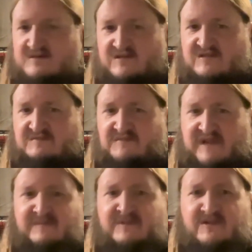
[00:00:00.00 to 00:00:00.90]
just
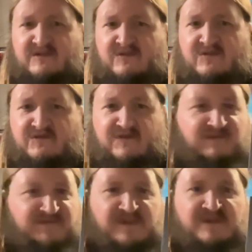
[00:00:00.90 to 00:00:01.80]
let me know what you
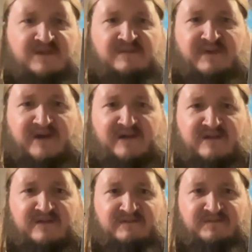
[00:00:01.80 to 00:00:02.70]
think of the
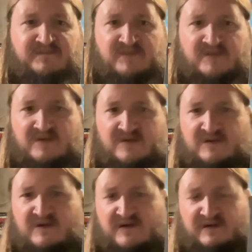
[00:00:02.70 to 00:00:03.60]
band.
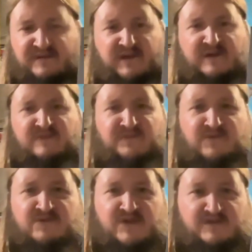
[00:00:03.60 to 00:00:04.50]
And for any
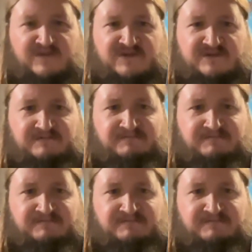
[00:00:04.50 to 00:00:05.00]
newcomers